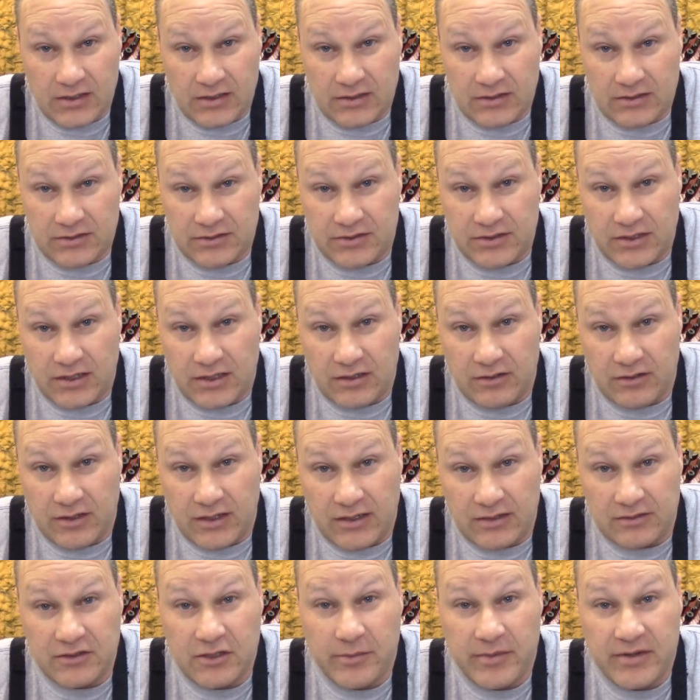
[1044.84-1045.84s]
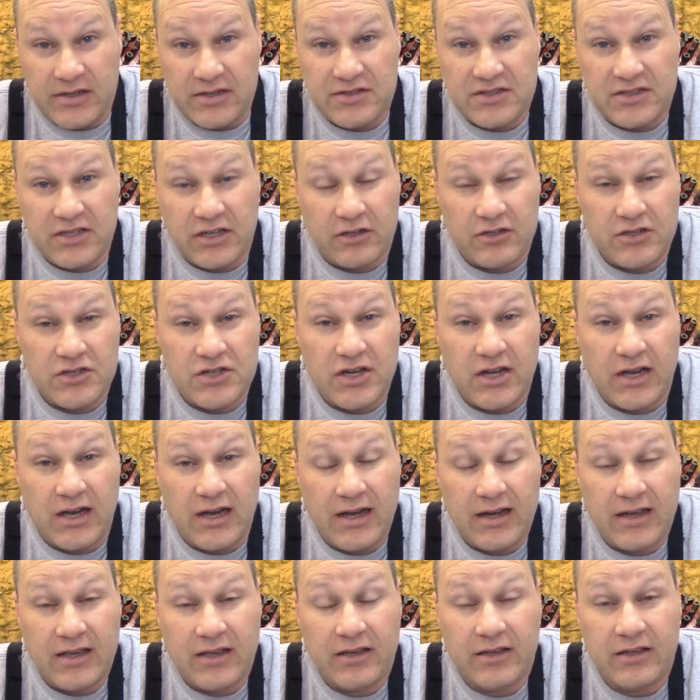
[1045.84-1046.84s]
So a little bit of sticker
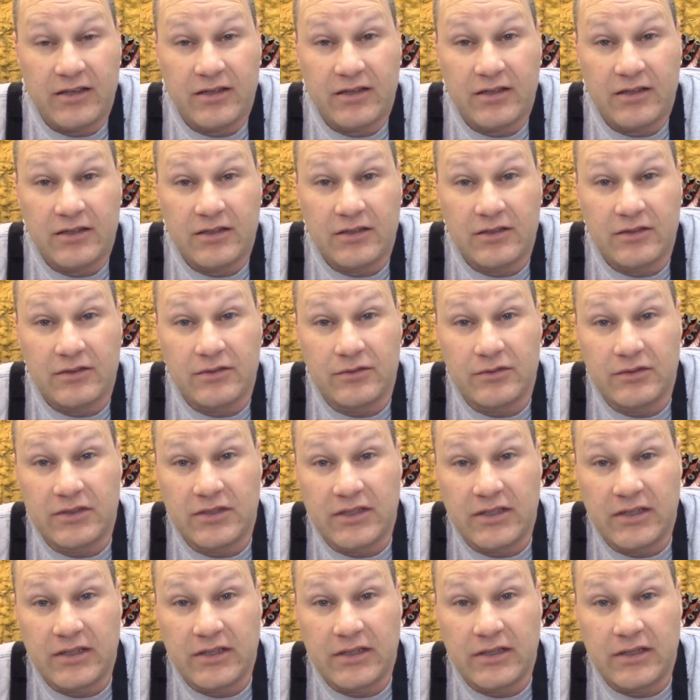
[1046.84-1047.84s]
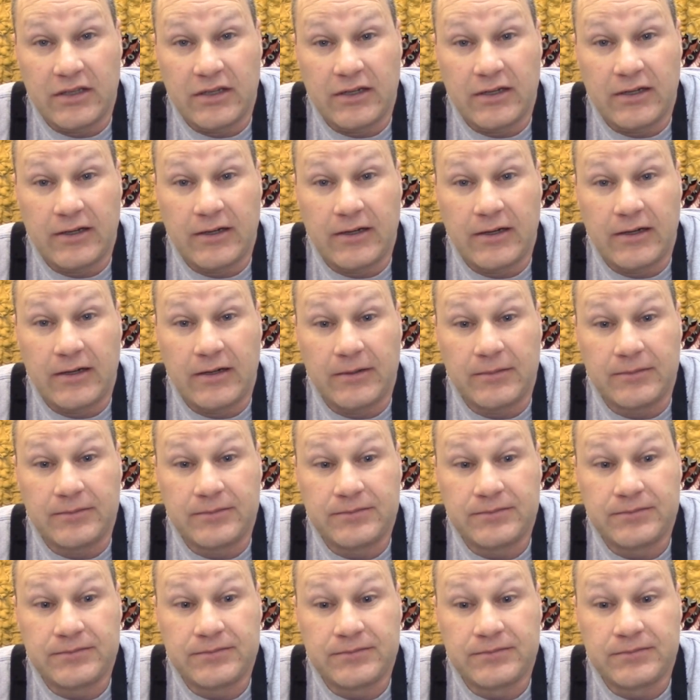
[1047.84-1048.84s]
shock. We
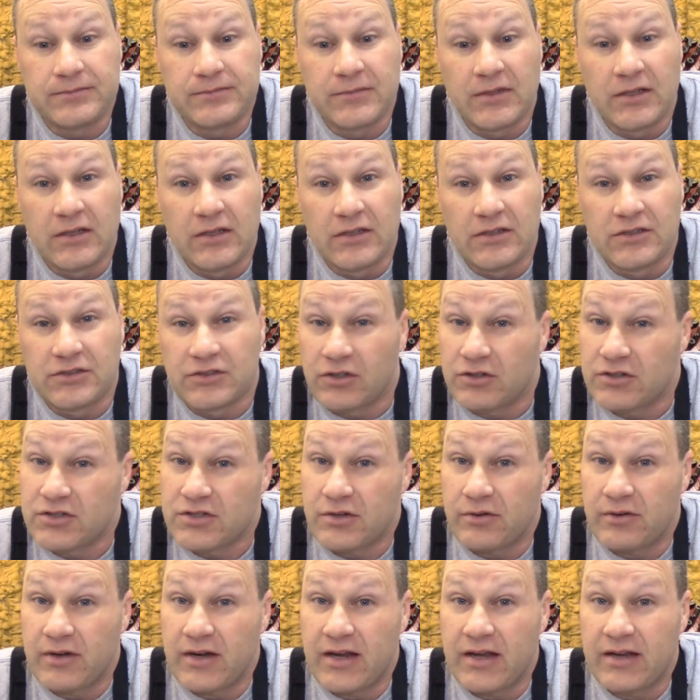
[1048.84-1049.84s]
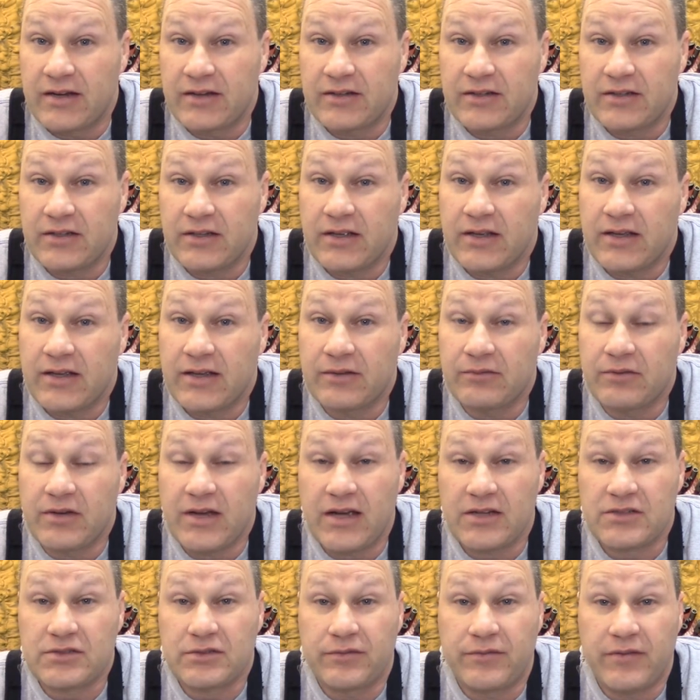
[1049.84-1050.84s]
searched around and we
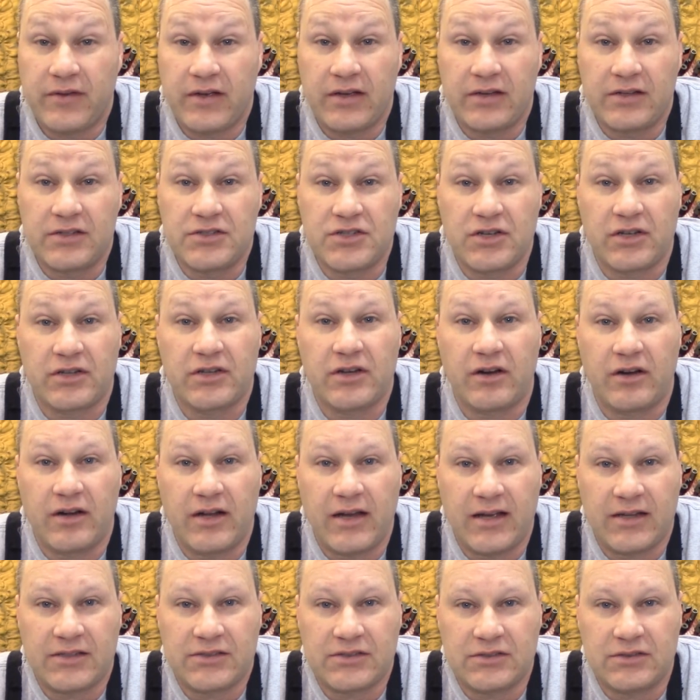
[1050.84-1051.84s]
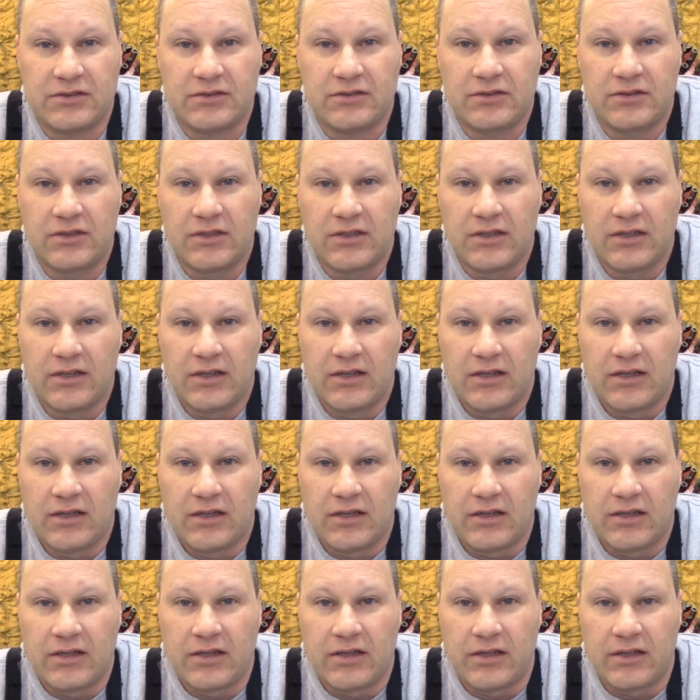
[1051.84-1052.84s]
actually found a junkyard axle.
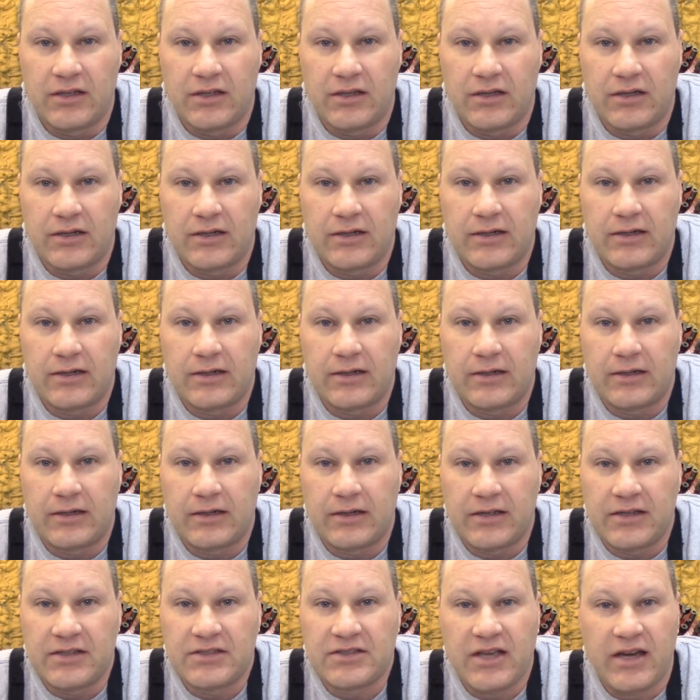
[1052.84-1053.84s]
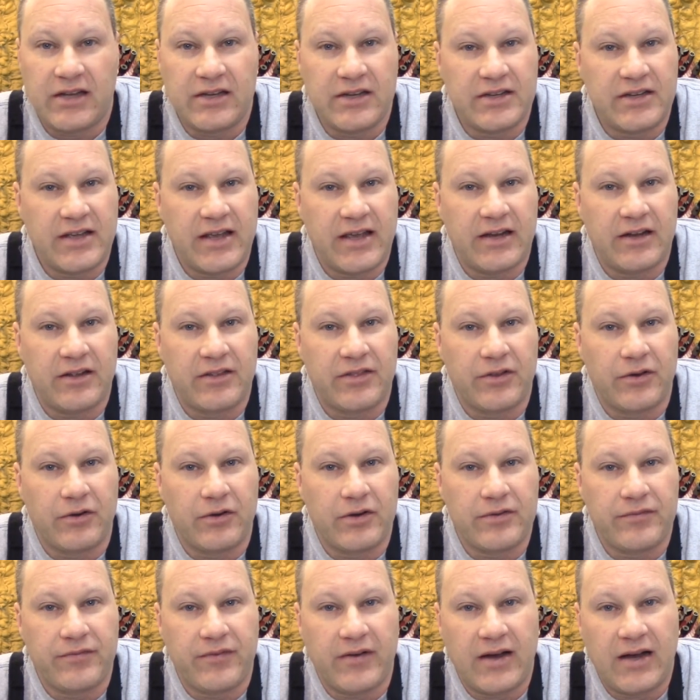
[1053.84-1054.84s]
He's got a Dana
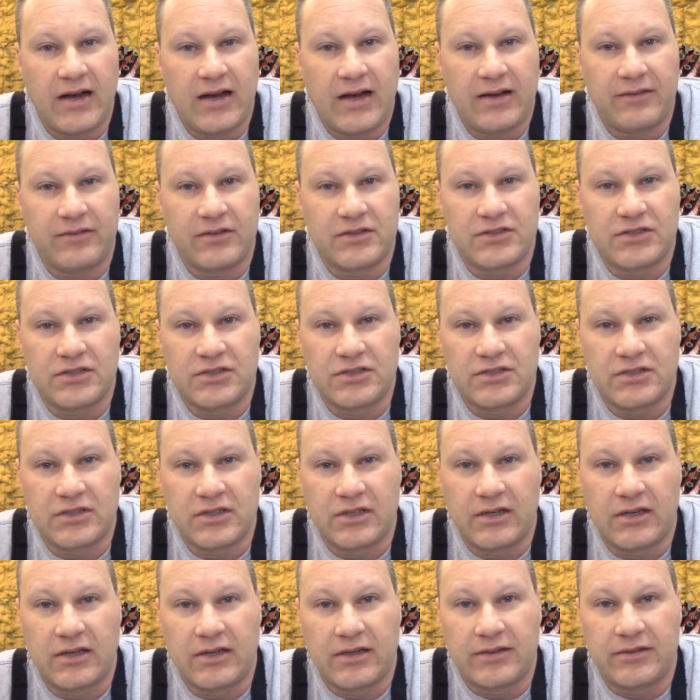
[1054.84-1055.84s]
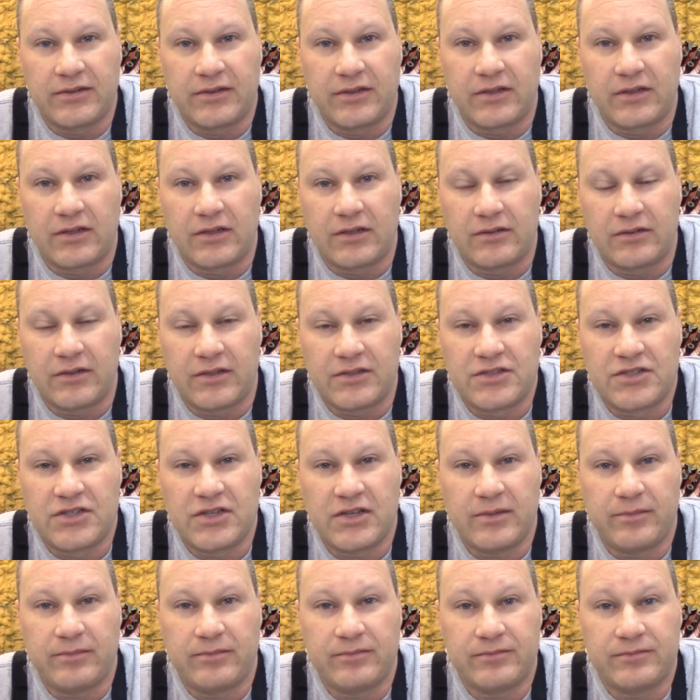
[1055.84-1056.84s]
35, which is you know, a
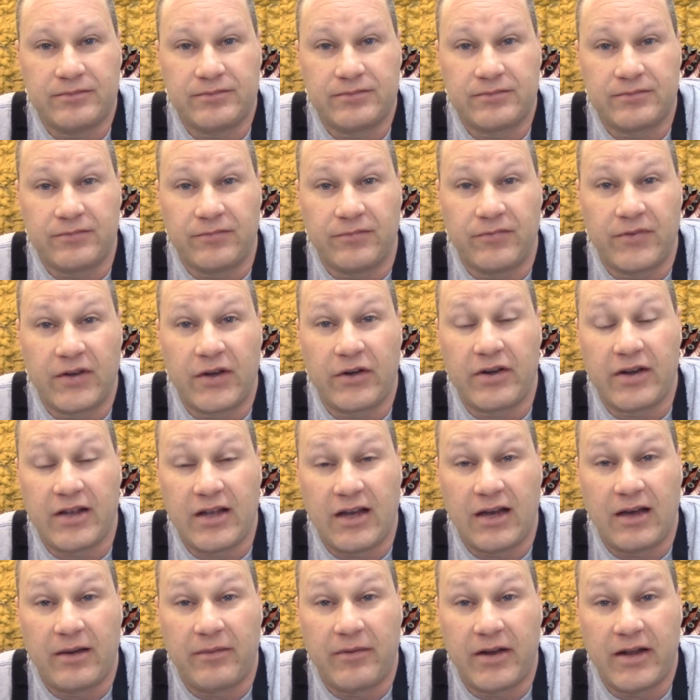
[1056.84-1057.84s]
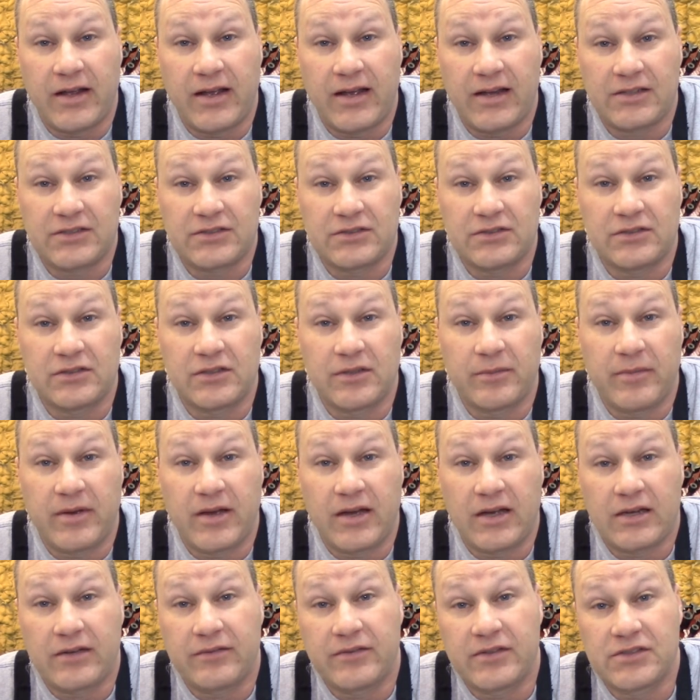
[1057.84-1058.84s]
cheap, very common axle in the
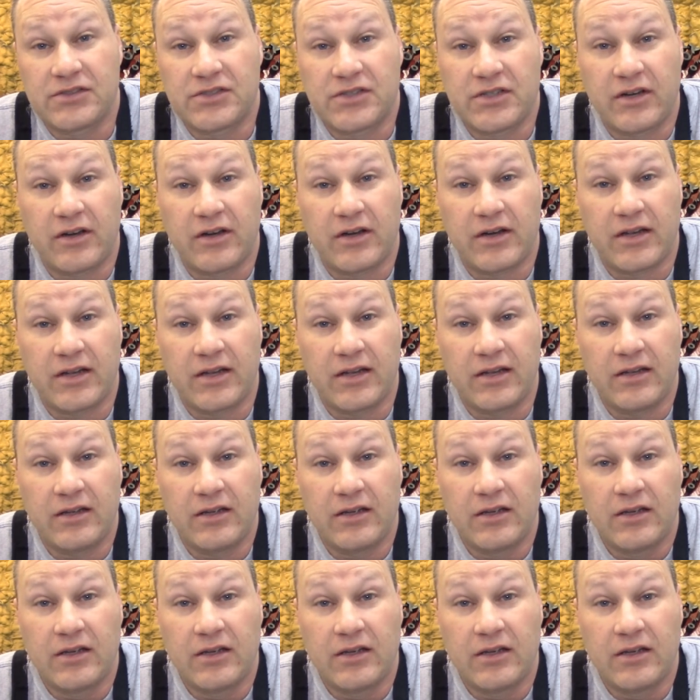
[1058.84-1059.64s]
back of his Cherokee.